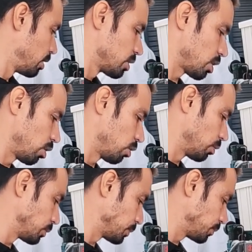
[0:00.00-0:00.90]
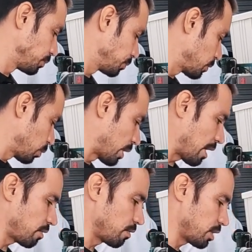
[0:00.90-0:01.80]
So we
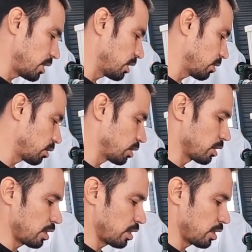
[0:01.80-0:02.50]
have everything